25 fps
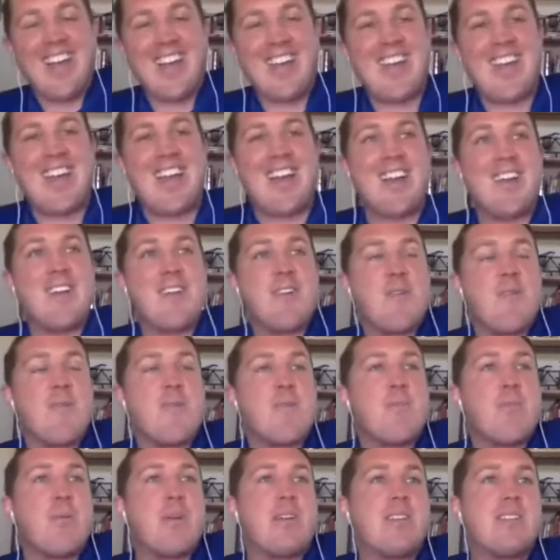Yeah.
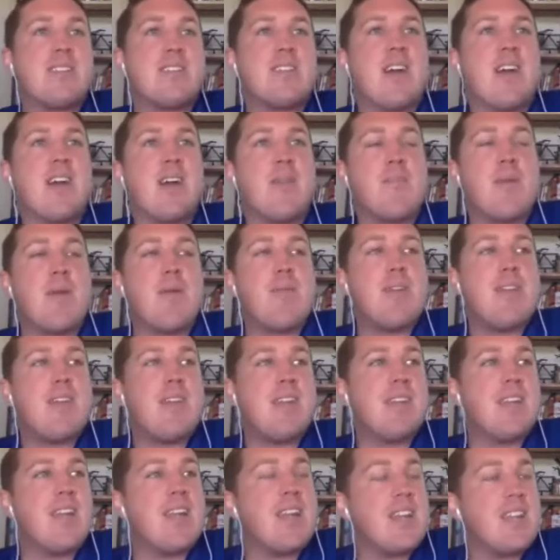But maybe
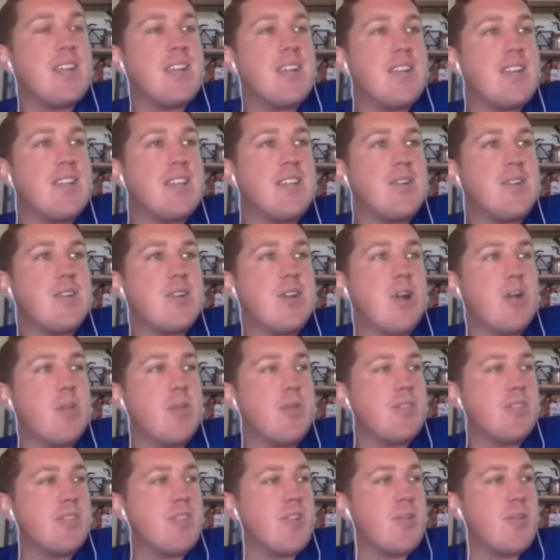he and I need to go to
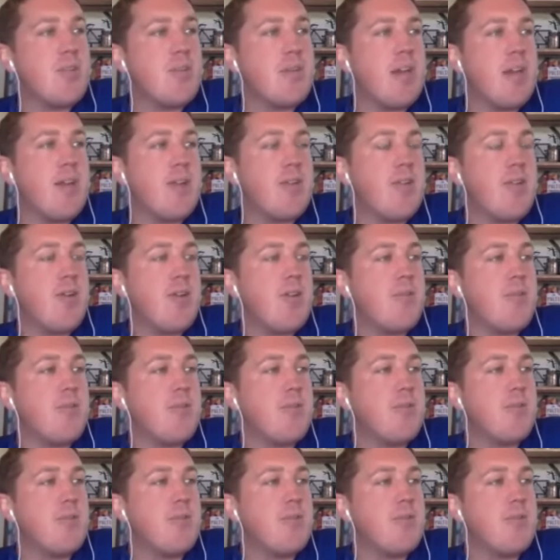couples therapy. I don't know.